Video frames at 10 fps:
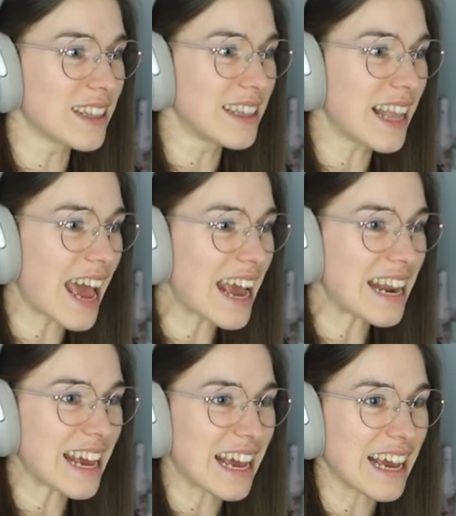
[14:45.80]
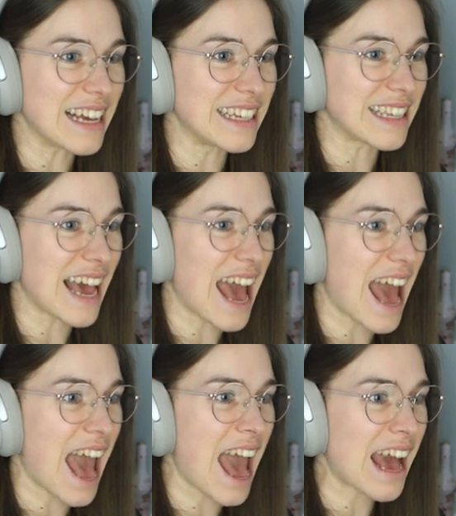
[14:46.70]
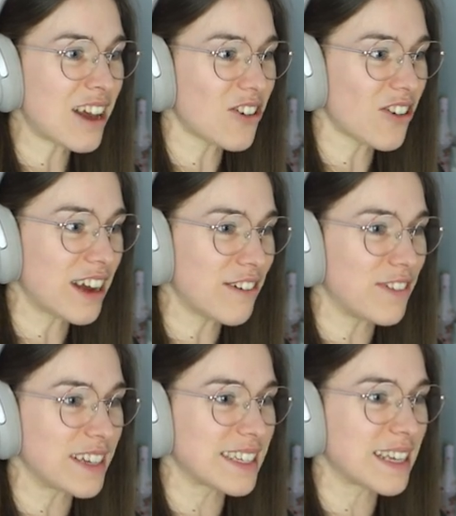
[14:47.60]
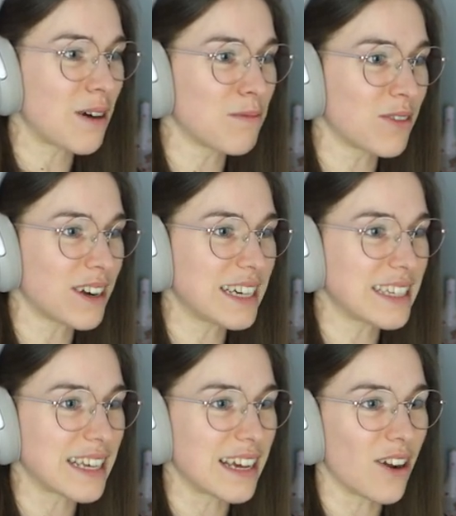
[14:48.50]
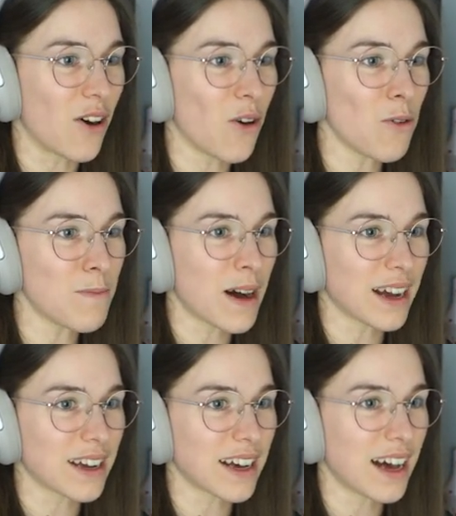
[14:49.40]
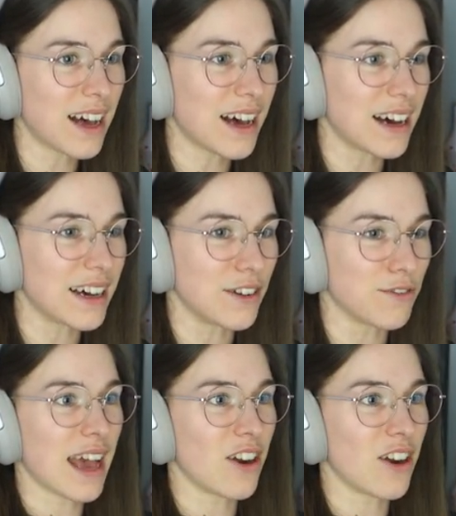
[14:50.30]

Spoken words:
Lady is angry for some reason. Oh my god.